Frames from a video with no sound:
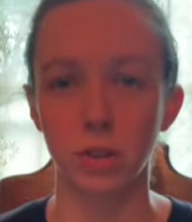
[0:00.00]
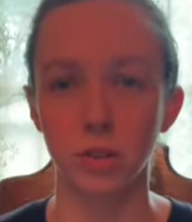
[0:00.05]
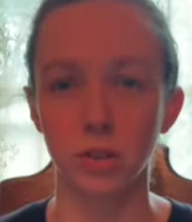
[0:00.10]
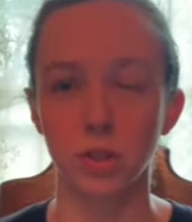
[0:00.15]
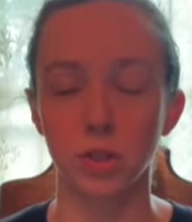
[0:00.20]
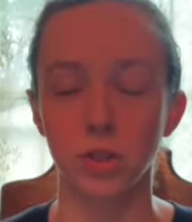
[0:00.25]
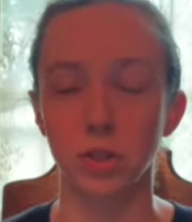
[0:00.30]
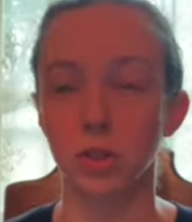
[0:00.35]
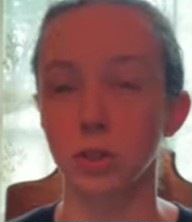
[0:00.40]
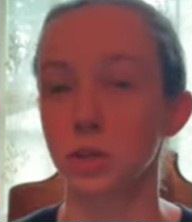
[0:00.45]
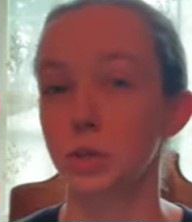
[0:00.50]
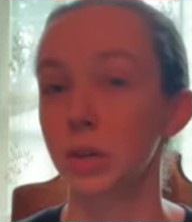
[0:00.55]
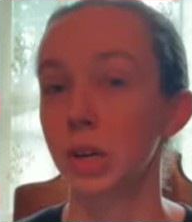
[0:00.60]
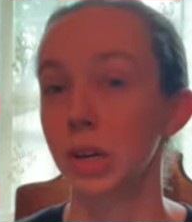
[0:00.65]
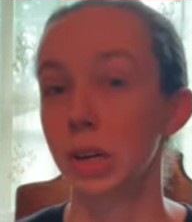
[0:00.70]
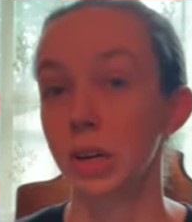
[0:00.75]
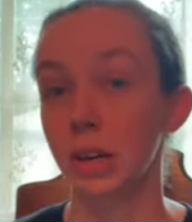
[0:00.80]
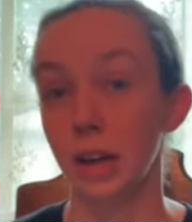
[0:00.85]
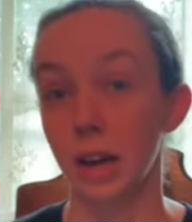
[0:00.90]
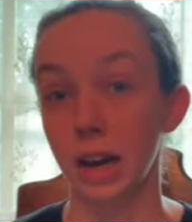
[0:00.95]
So
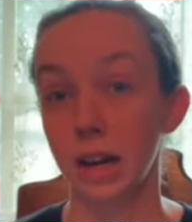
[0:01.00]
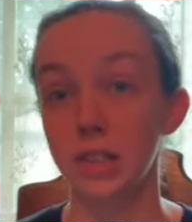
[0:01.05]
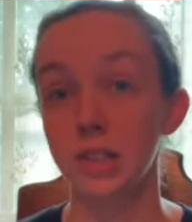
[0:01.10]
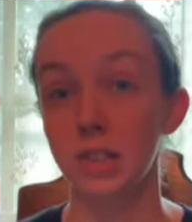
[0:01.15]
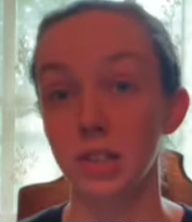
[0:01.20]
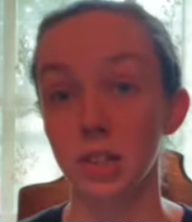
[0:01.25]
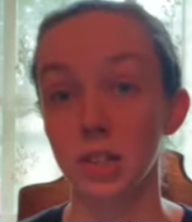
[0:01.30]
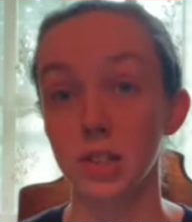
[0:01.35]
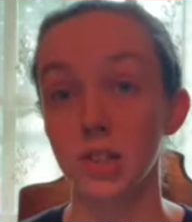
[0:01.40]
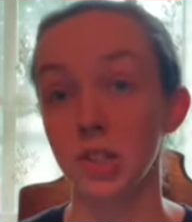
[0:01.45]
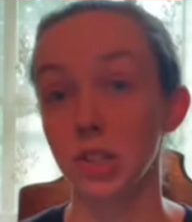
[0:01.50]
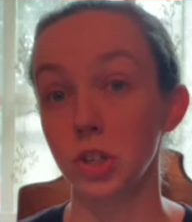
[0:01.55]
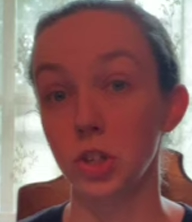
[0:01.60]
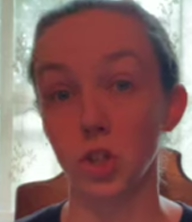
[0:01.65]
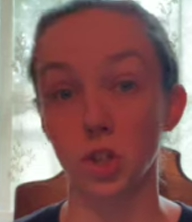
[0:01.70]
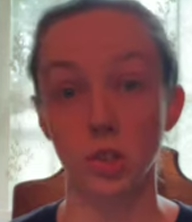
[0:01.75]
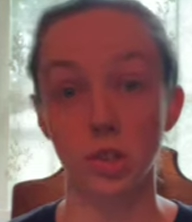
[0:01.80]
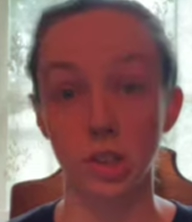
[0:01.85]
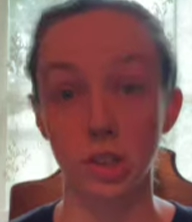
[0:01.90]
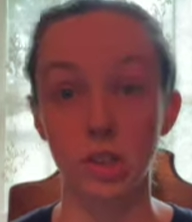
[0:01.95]
as dance teachers,